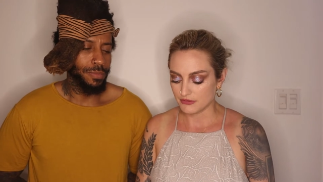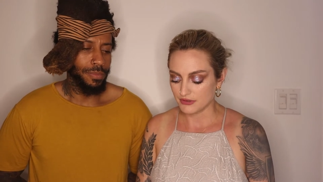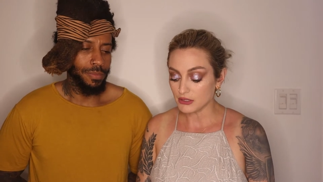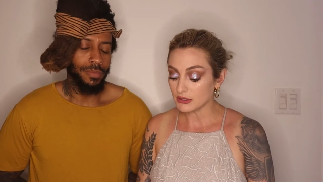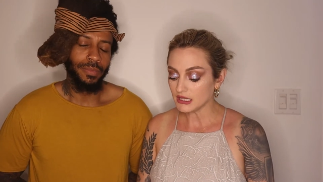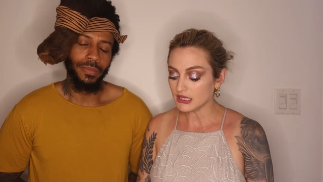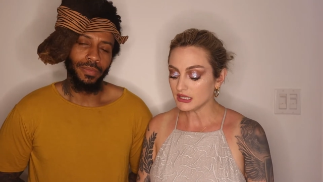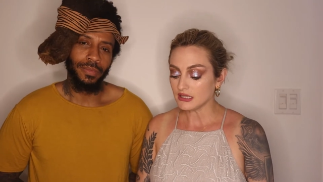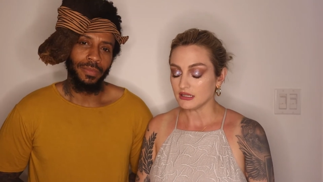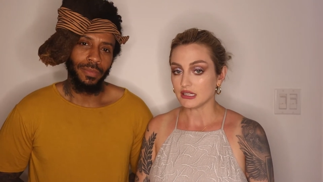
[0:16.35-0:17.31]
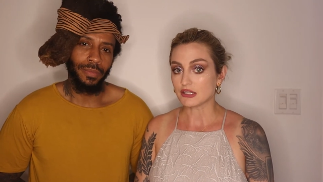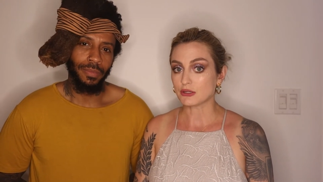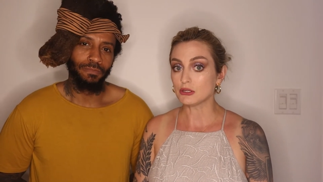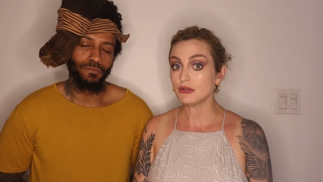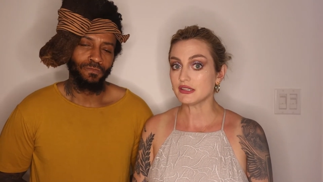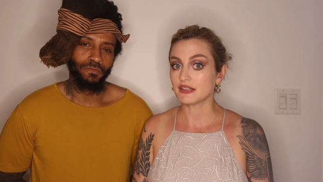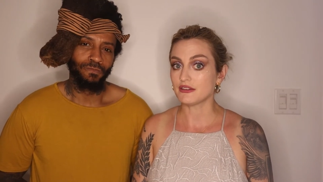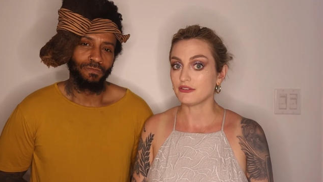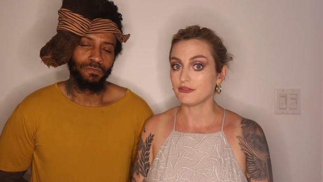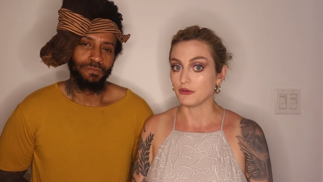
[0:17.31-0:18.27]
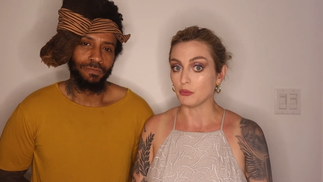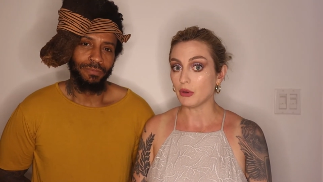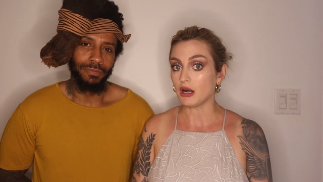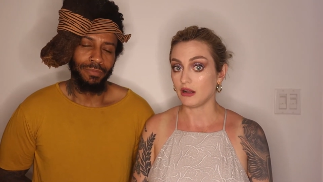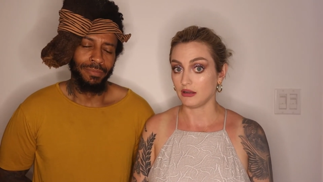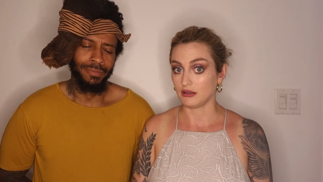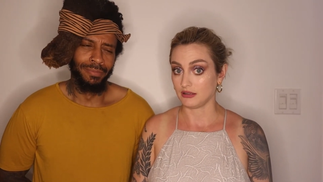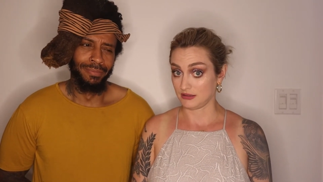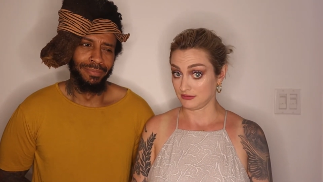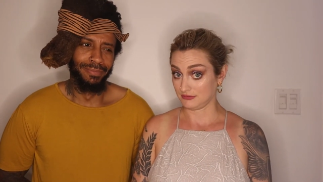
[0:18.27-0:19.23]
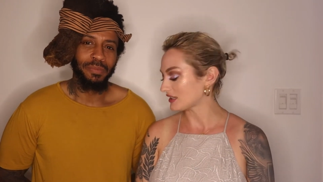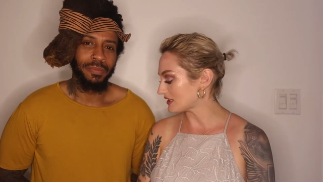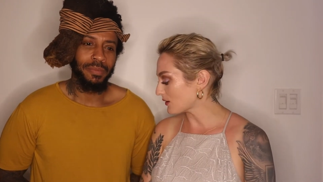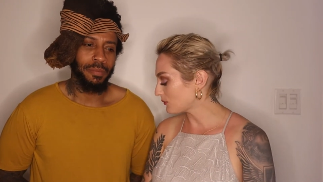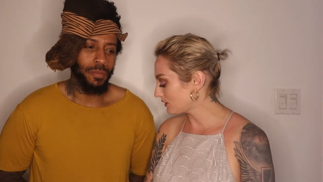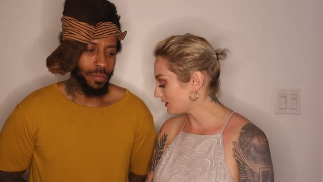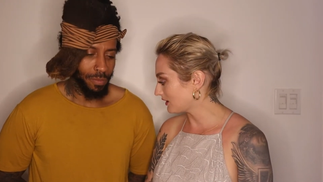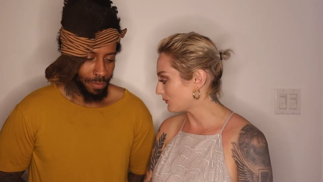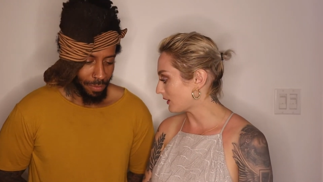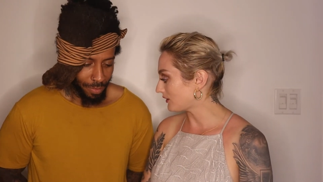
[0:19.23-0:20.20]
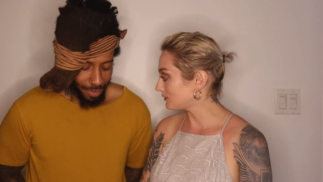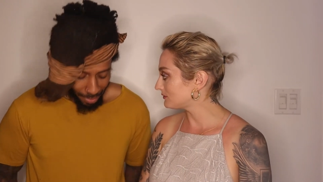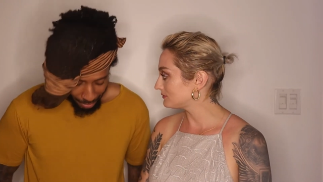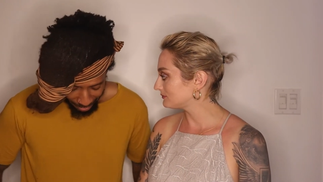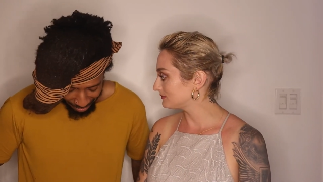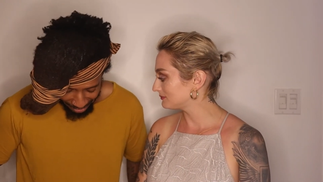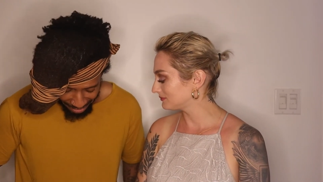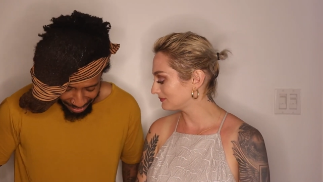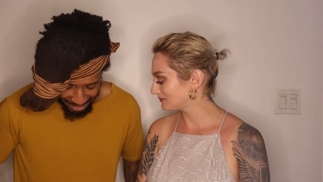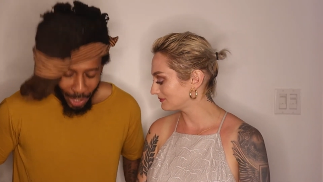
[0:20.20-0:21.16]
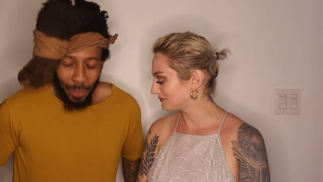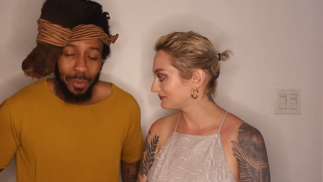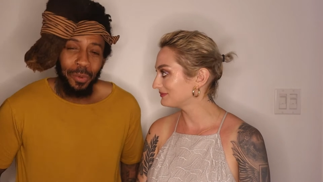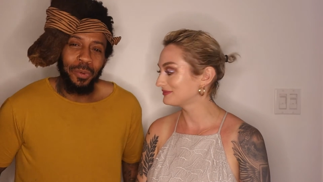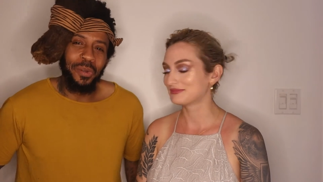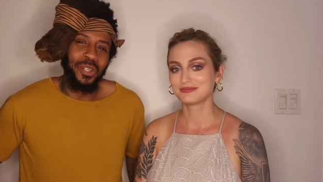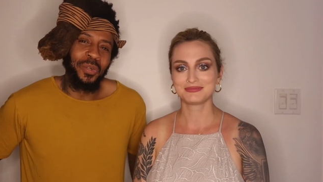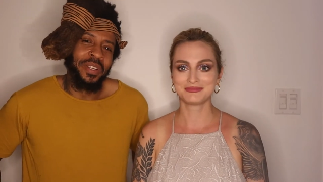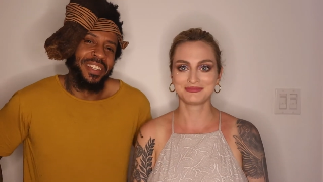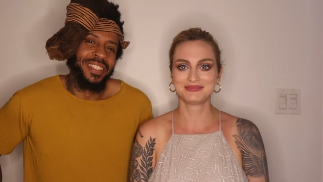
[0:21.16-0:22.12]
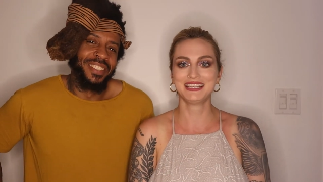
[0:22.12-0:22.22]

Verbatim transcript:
Speaker 1: a very exclusive ball. Is that what you're gonna wear?
Speaker 2: You didn't tell me what we were doing.